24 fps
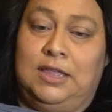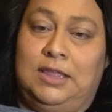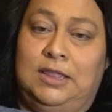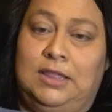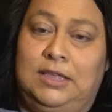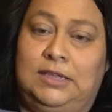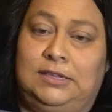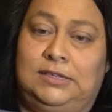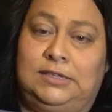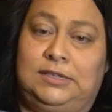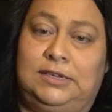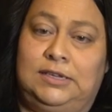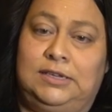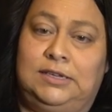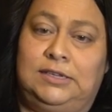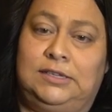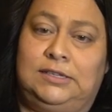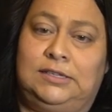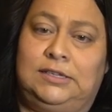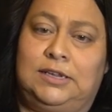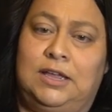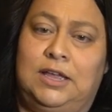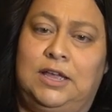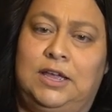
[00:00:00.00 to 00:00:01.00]
This
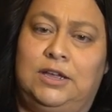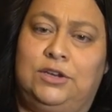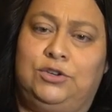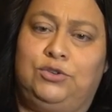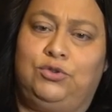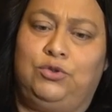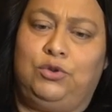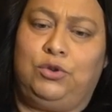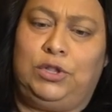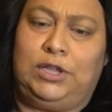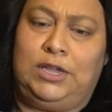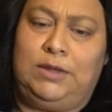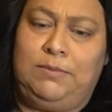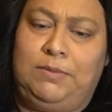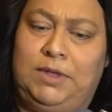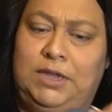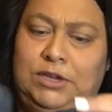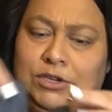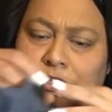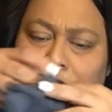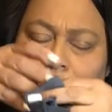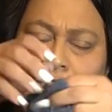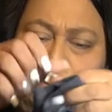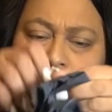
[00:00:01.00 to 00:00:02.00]
is a Truly Me
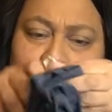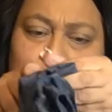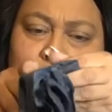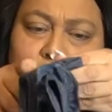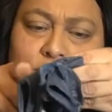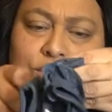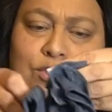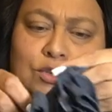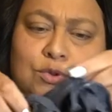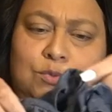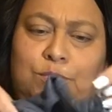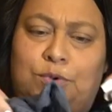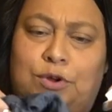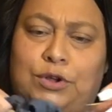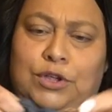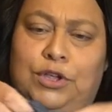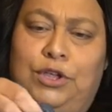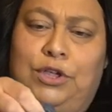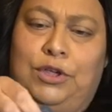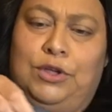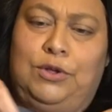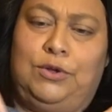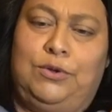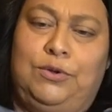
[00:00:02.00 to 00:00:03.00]
shirt, super
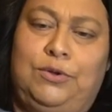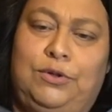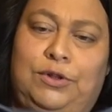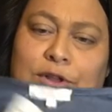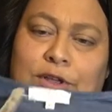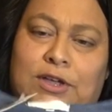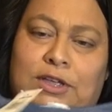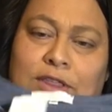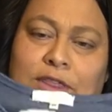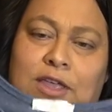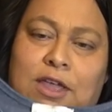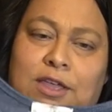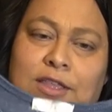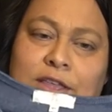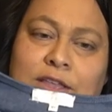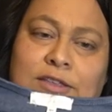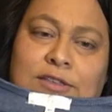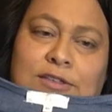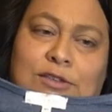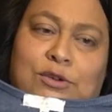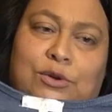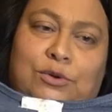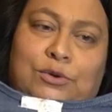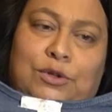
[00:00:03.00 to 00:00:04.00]
cute. Look at that,
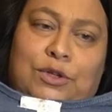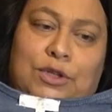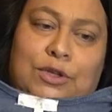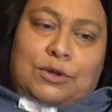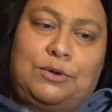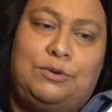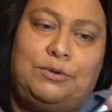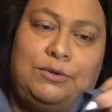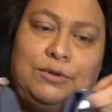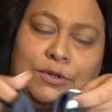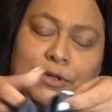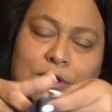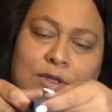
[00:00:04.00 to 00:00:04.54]
that's so cute.